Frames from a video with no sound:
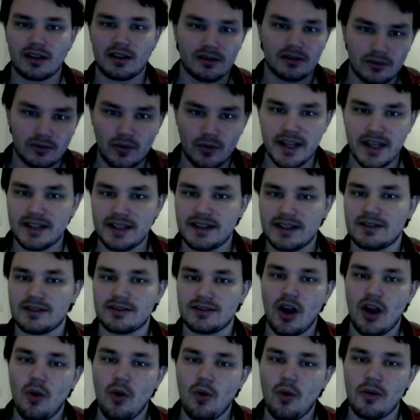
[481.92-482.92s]
We get the
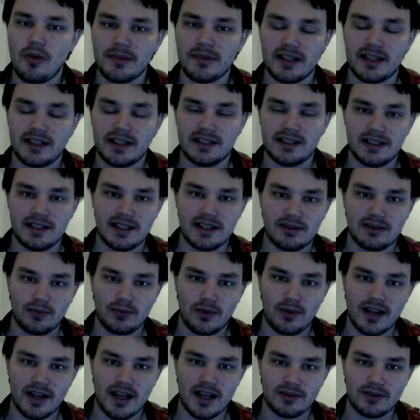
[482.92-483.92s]
Snow Woman in this
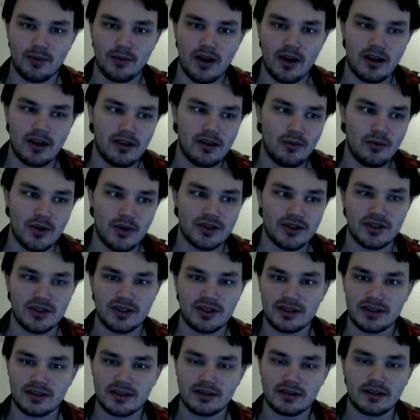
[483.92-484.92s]
one as well,
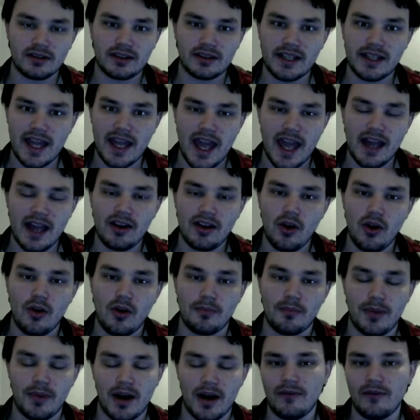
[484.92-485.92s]
which can't go
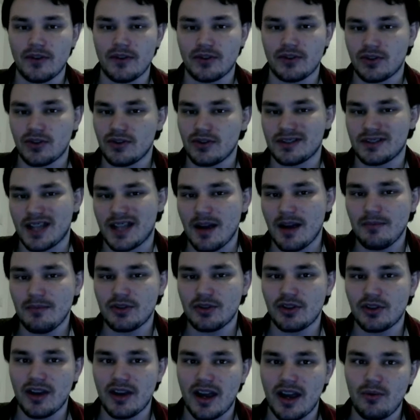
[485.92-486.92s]
above a certain
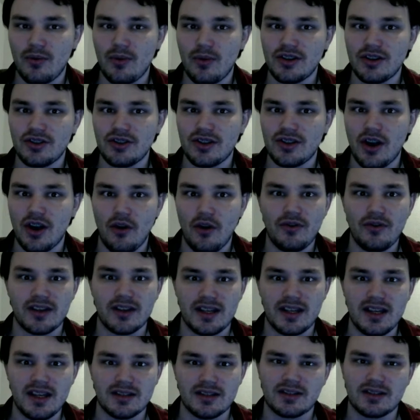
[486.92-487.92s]
temperature, otherwise she
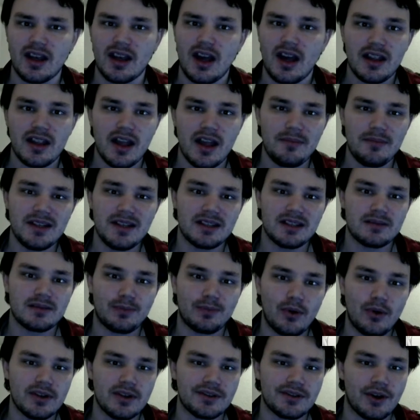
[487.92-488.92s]
overheats. That means
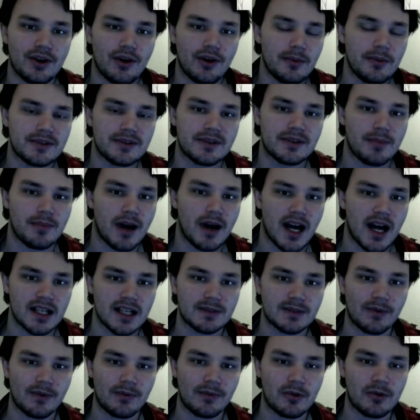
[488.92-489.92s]
sports are almost
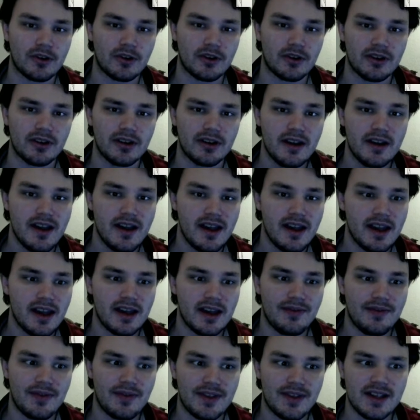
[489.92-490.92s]
impossible for her,
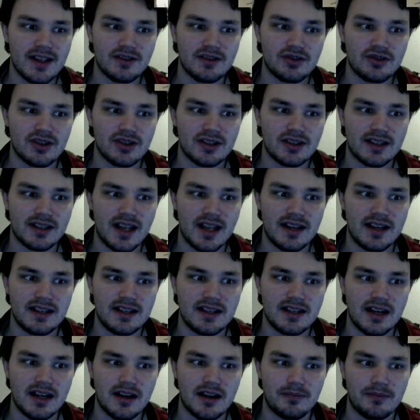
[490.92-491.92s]
and things just end
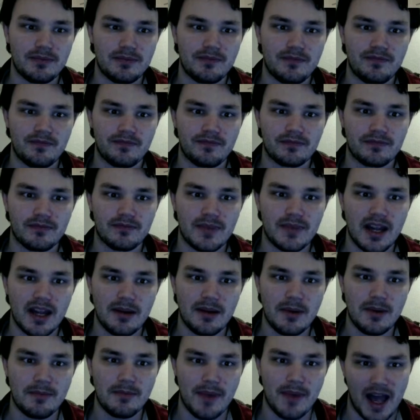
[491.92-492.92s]
up
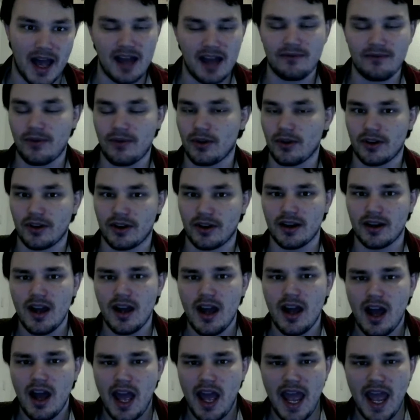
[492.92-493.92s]
becoming bad for her.
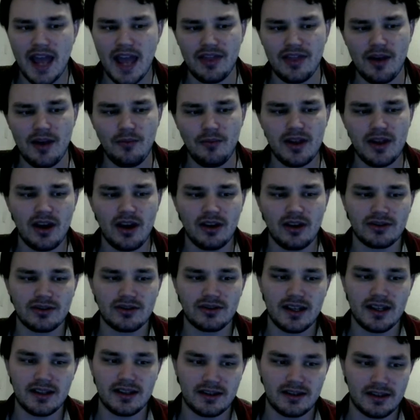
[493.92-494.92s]
And then we also
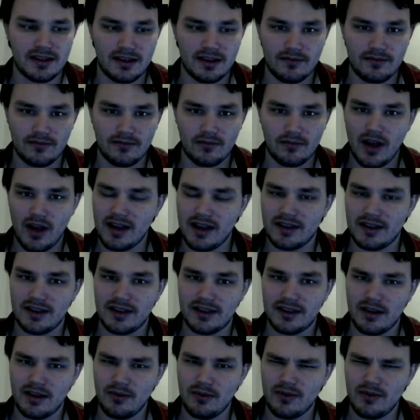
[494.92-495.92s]
get, well, I
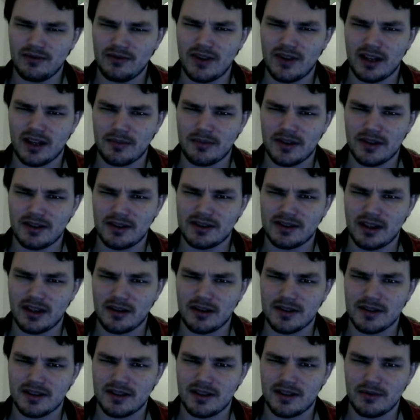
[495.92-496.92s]
think we've talked about the
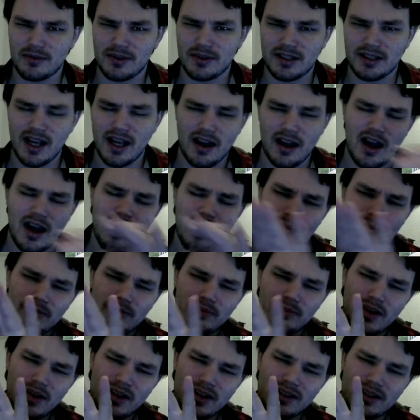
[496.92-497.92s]
Succubus one, yeah,
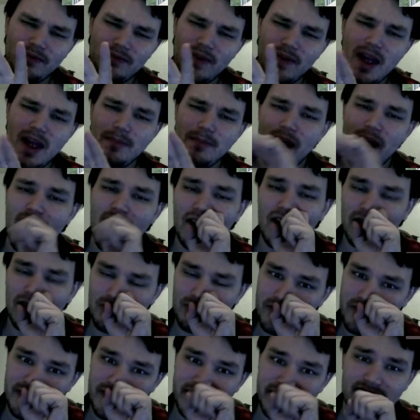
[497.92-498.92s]
but the vampire
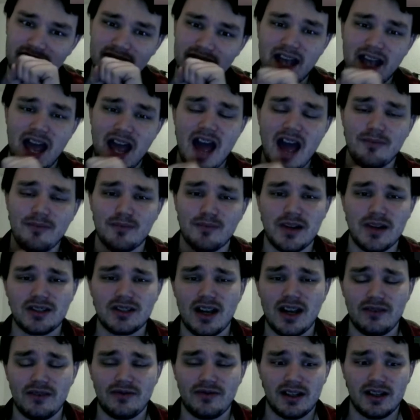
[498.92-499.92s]
really doesn't have much
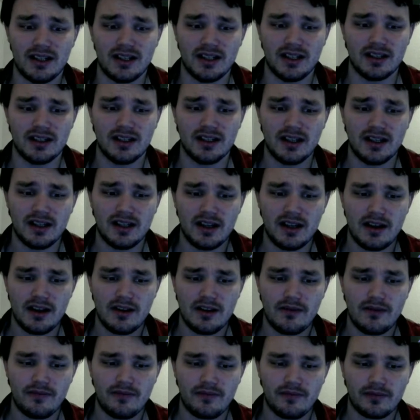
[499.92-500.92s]
of a
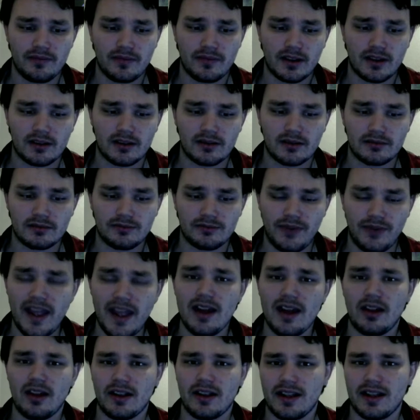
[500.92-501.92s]

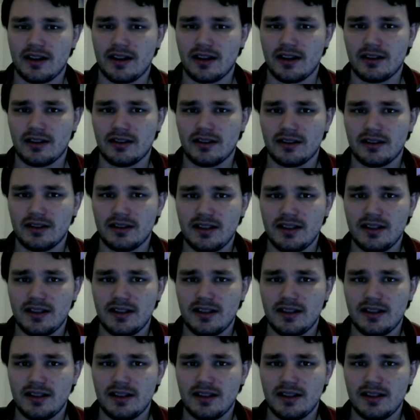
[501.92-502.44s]
fail here.